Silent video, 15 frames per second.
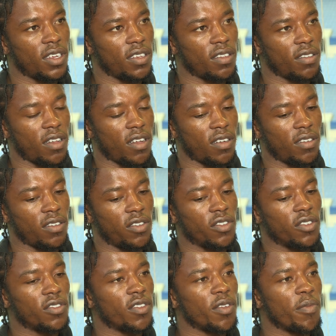It's not
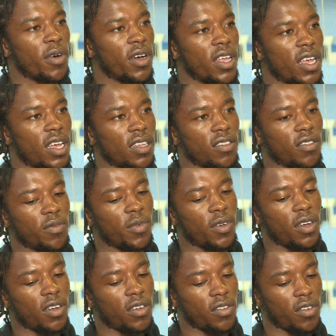just in my hands,
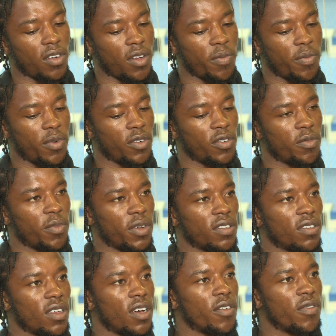but I'll try and push
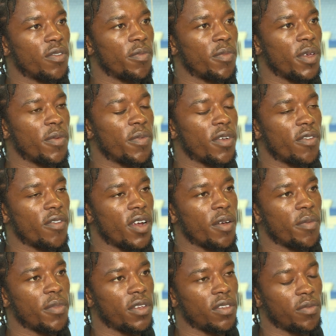myself and people
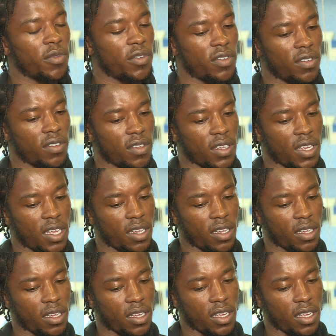around me as much as I can.